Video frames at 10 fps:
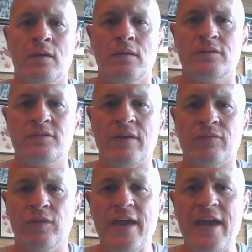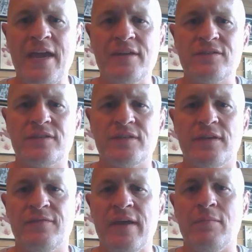several days,
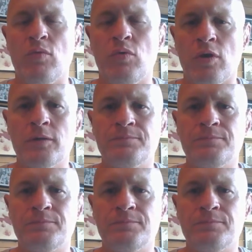if not more.